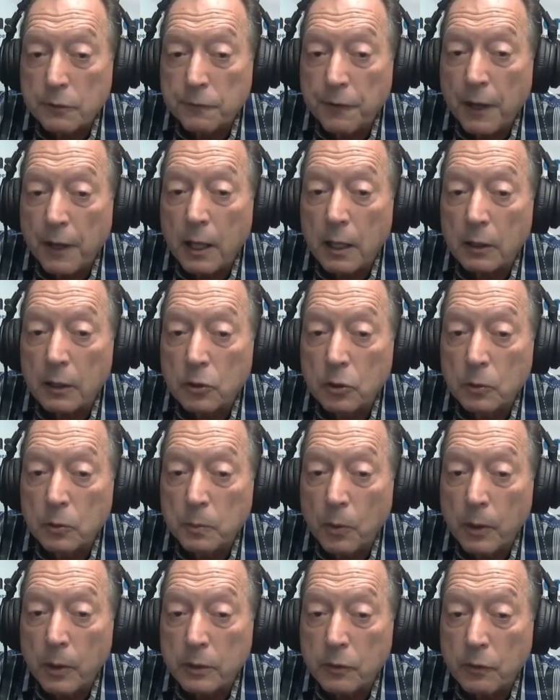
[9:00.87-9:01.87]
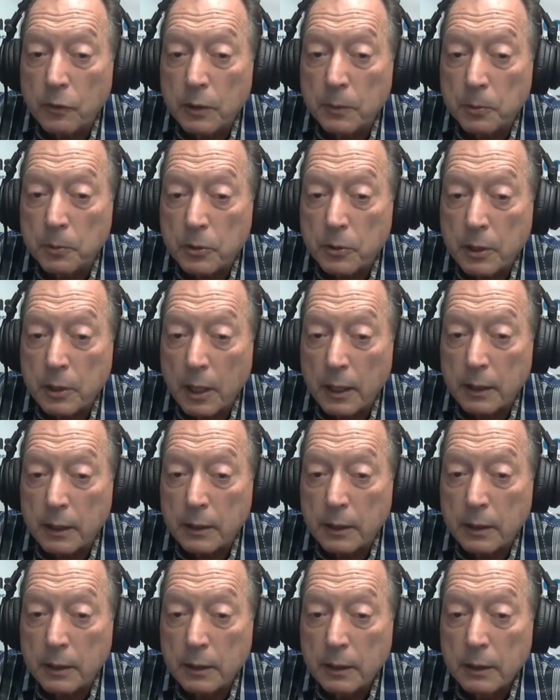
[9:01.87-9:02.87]
fell
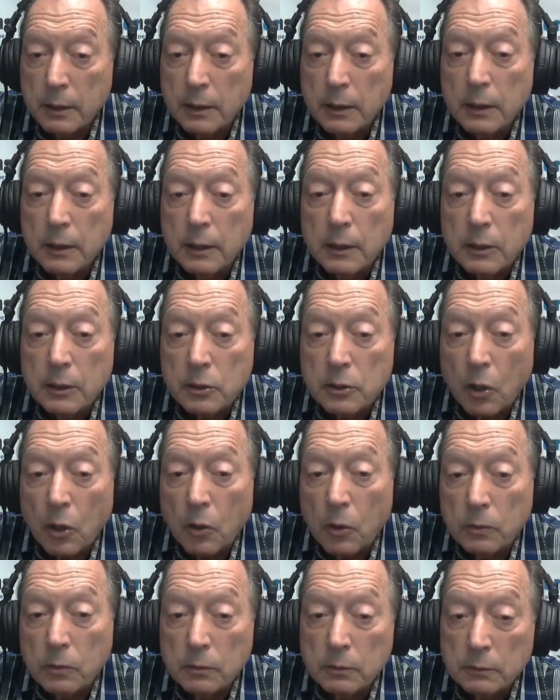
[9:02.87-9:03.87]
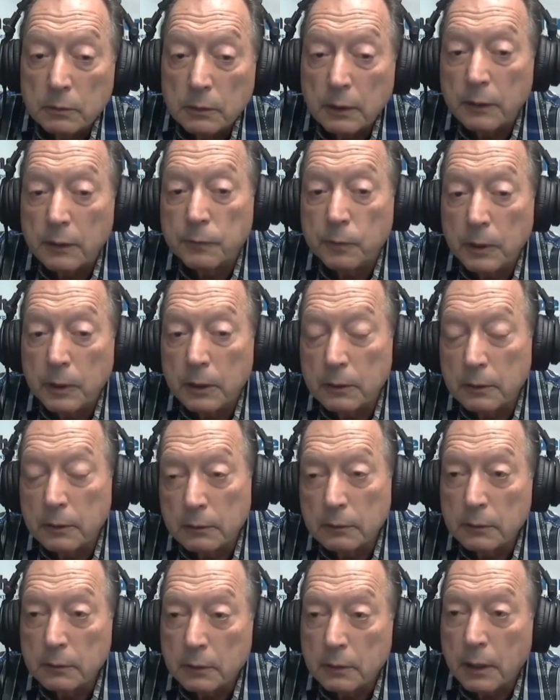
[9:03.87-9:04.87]
2.3%. So, if we
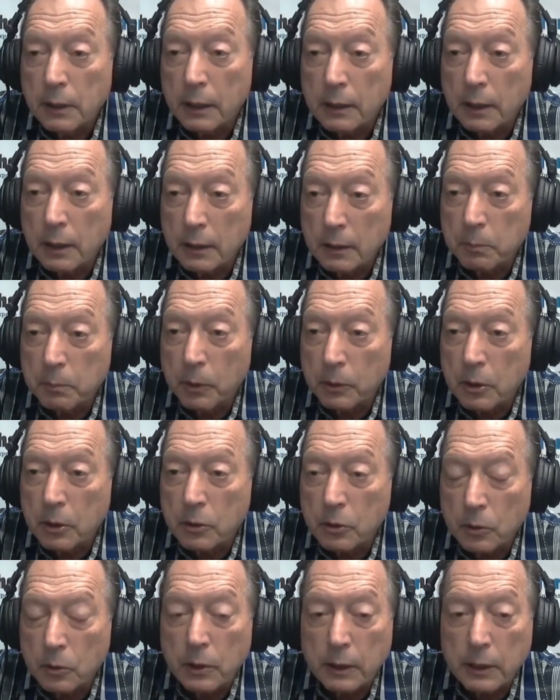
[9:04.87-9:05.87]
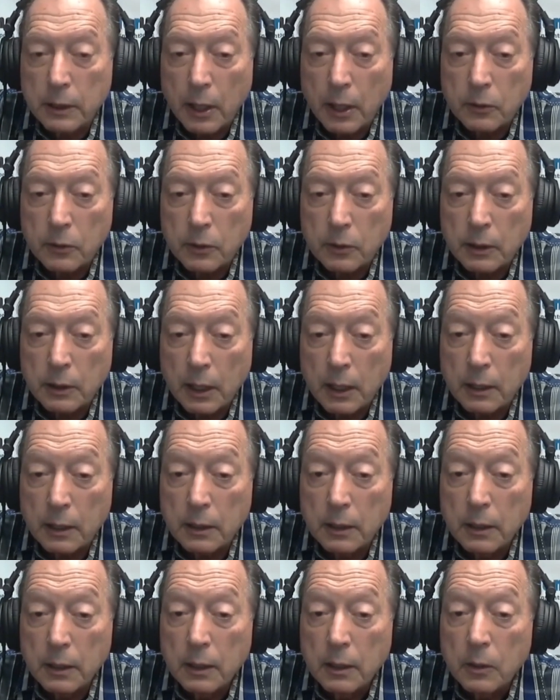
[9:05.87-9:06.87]
take and put the two together
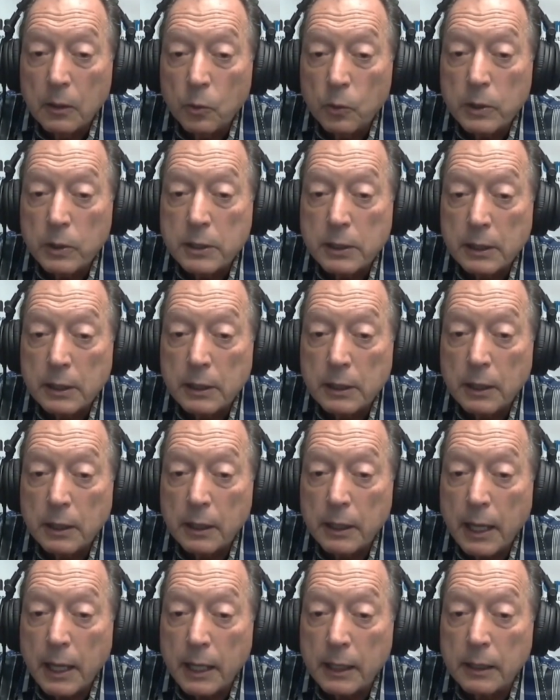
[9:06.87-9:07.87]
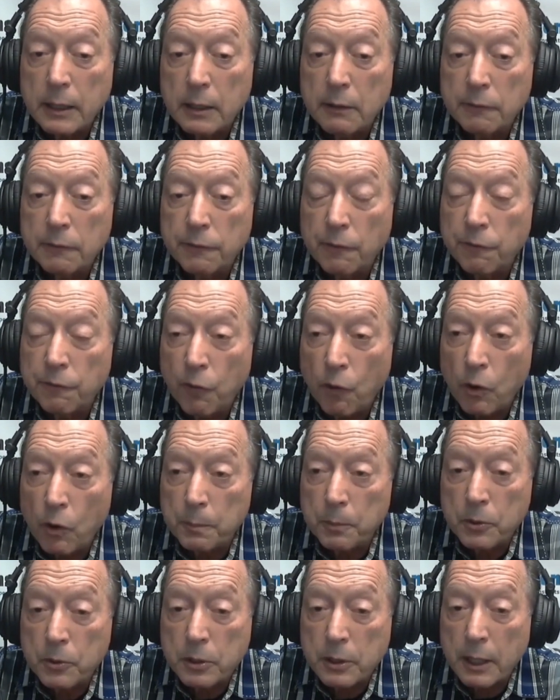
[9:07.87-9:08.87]
again, we see a negative
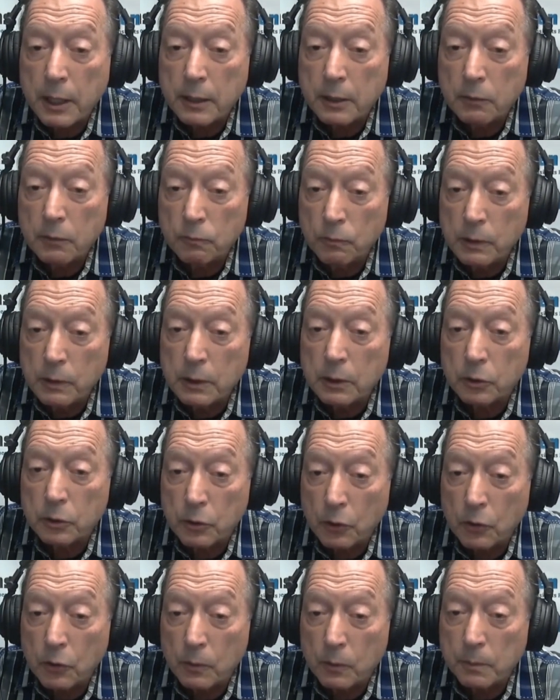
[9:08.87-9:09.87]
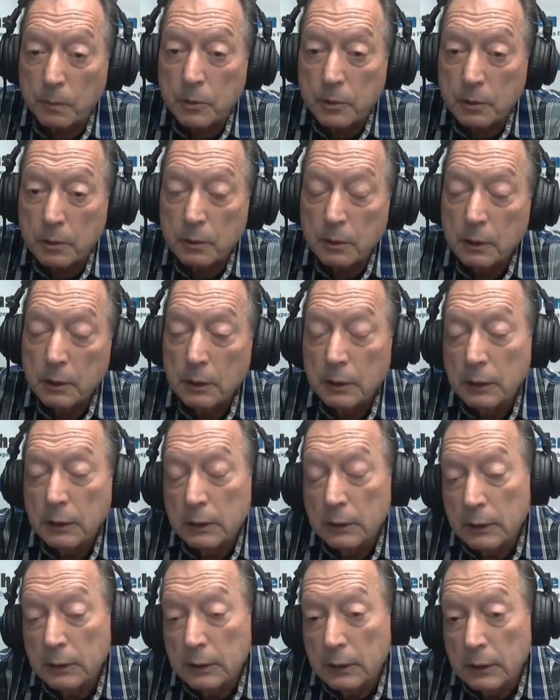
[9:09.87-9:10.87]
4% in real terms.
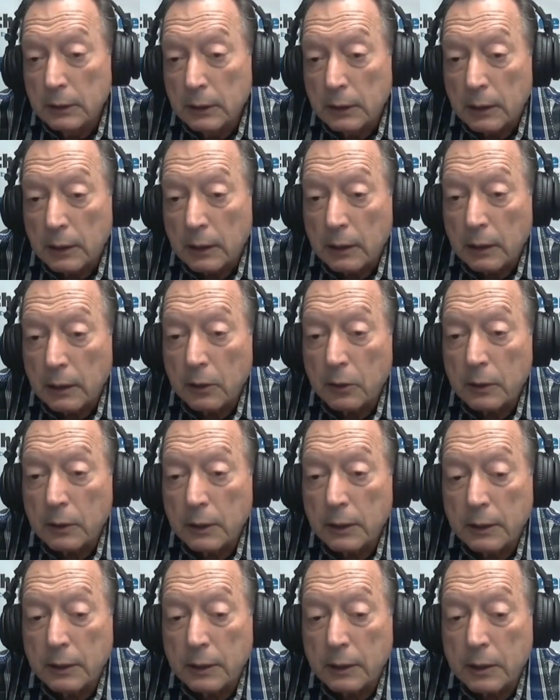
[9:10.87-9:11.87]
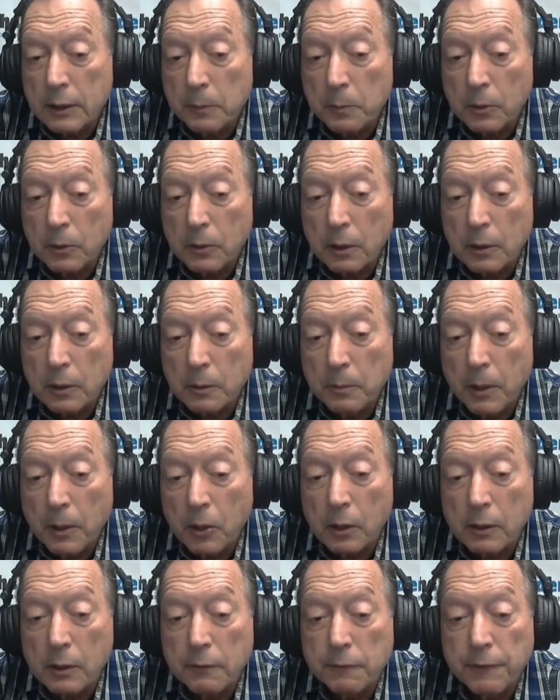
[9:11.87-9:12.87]
Yep. Clearly, the typical
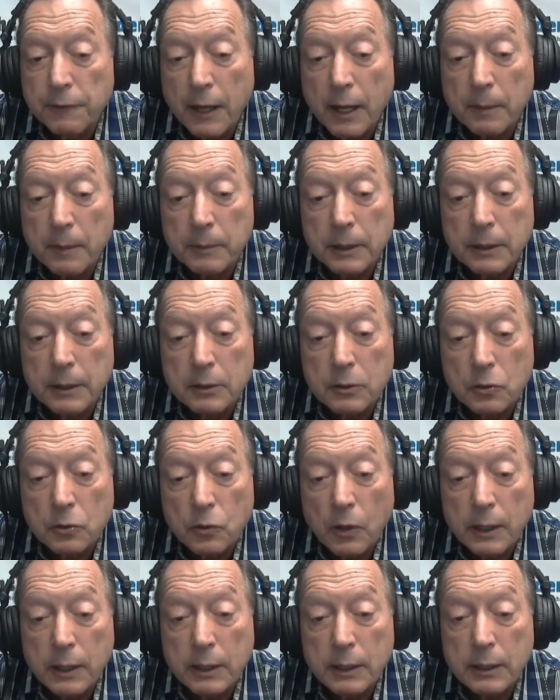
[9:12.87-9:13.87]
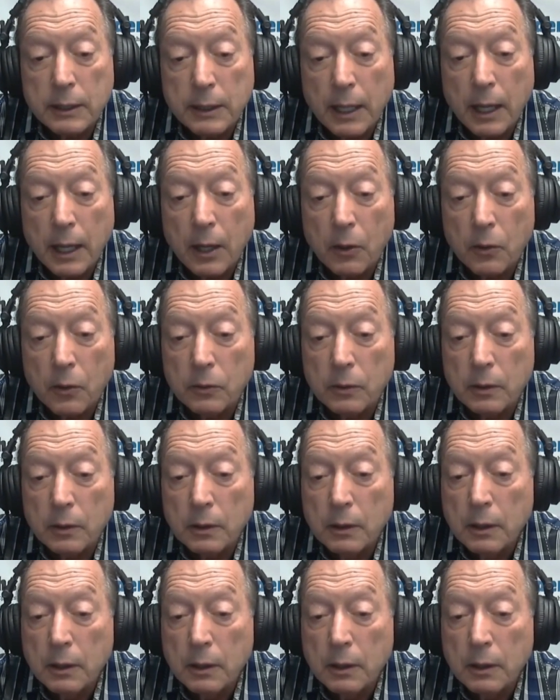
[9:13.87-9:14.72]
American family is trading down